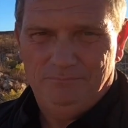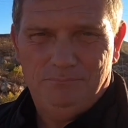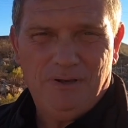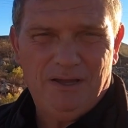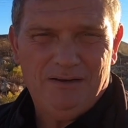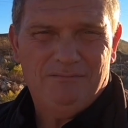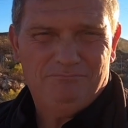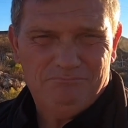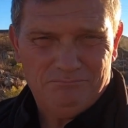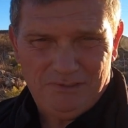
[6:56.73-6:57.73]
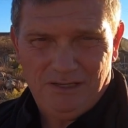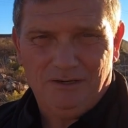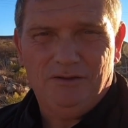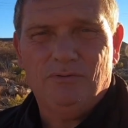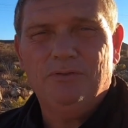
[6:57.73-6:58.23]
But
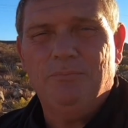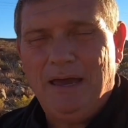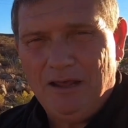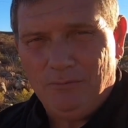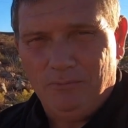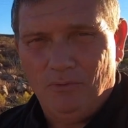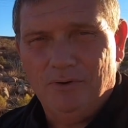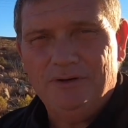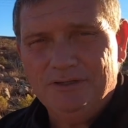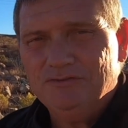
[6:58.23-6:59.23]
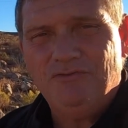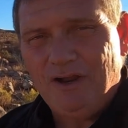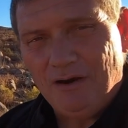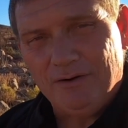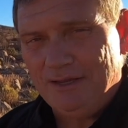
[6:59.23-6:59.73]
dealing with Battle Born is
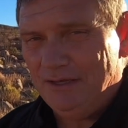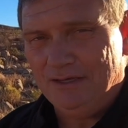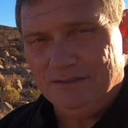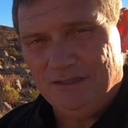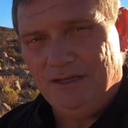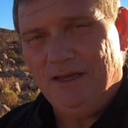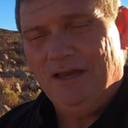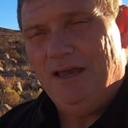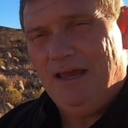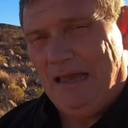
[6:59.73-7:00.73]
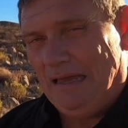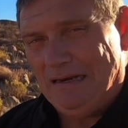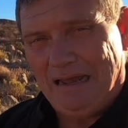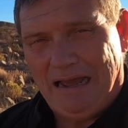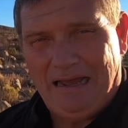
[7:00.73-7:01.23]
very easy.
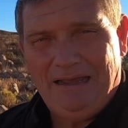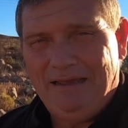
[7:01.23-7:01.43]
And I